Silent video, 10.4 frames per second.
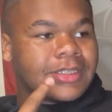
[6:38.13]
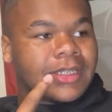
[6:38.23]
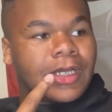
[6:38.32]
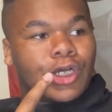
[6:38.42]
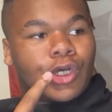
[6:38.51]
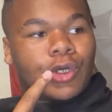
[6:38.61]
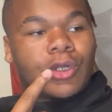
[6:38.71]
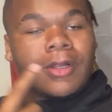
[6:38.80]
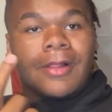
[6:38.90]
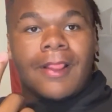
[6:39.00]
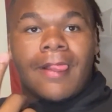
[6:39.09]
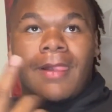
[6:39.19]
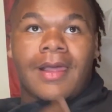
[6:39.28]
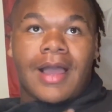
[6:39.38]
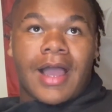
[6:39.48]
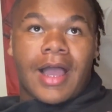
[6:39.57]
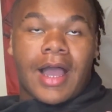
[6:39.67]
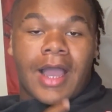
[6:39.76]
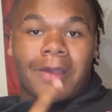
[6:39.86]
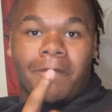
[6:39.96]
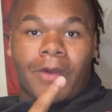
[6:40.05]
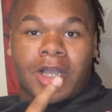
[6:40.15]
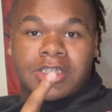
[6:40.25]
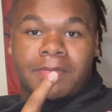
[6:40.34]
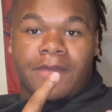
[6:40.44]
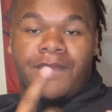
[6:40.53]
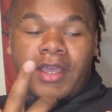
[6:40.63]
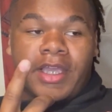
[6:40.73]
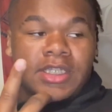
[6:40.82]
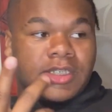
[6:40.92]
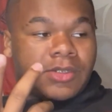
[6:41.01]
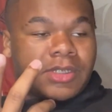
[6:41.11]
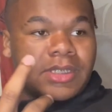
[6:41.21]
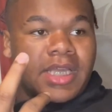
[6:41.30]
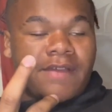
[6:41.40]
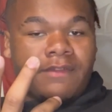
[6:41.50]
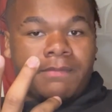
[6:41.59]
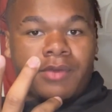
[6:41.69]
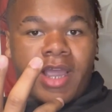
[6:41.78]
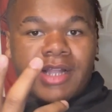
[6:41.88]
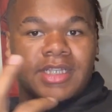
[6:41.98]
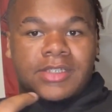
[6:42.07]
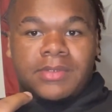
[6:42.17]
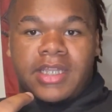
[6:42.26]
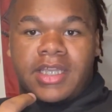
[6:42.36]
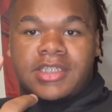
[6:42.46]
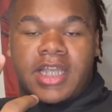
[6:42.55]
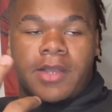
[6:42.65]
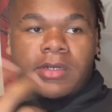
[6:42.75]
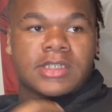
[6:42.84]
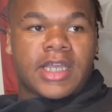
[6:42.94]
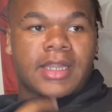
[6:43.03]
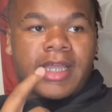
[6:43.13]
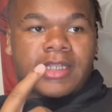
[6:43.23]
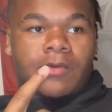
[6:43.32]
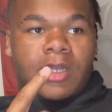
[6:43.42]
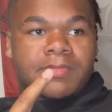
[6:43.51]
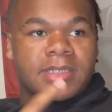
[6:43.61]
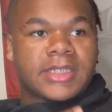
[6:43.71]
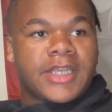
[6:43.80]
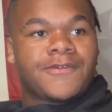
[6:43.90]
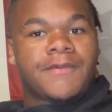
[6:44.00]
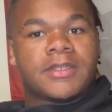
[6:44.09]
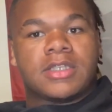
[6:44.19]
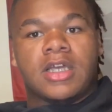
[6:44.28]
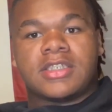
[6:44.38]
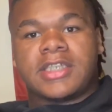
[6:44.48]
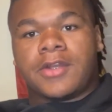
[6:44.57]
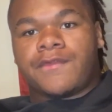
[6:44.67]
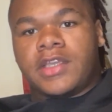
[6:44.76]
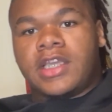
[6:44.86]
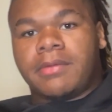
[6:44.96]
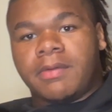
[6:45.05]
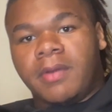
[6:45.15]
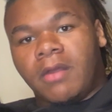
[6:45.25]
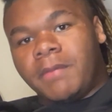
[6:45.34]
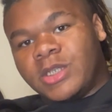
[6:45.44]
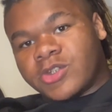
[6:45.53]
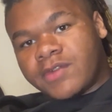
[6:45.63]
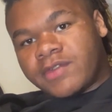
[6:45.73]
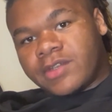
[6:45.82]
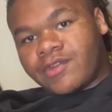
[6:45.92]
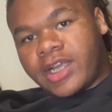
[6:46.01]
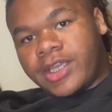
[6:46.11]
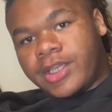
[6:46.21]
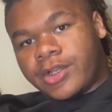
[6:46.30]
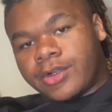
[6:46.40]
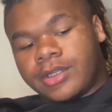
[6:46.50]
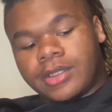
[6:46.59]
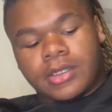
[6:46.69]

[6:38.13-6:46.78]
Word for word: So I wash my face usually after practice. We take showers, so I like to wash my face with uh, CeraVe. I'm gonna put a picture of it right here.